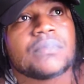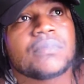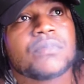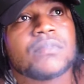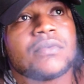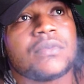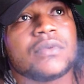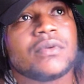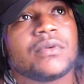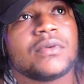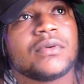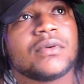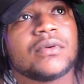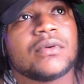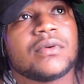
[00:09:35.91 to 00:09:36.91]
first
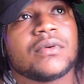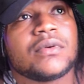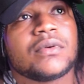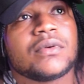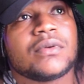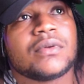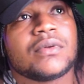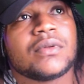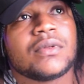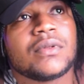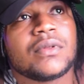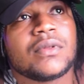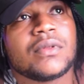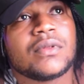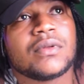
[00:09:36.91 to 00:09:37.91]
stream, your first number
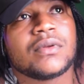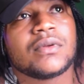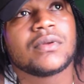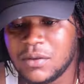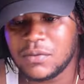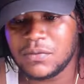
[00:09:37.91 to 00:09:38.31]
one current?